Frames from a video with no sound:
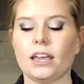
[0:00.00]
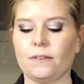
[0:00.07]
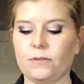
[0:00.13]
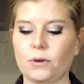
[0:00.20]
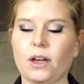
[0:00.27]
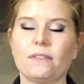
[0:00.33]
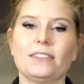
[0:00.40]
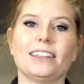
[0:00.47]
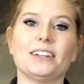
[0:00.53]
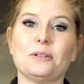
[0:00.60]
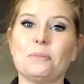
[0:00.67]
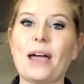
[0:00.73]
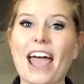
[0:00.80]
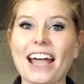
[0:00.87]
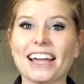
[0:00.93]
If you have the
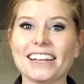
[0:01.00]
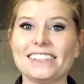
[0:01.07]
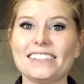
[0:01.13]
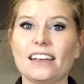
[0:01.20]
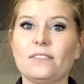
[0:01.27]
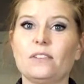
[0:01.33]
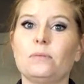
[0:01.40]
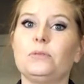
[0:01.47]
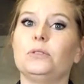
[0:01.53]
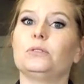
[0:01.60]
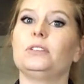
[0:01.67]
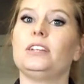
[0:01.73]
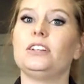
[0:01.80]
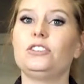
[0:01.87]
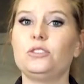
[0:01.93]
little packets of them,
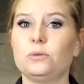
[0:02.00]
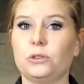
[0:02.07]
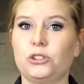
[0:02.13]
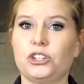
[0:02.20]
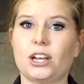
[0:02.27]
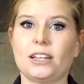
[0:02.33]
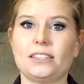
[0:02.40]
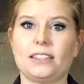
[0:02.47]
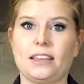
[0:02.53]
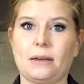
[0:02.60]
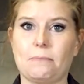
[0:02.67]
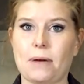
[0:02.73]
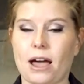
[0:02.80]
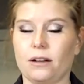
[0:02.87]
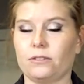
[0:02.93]
you'll need to adjust
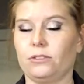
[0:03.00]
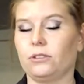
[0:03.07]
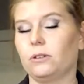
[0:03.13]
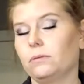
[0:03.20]
the amount.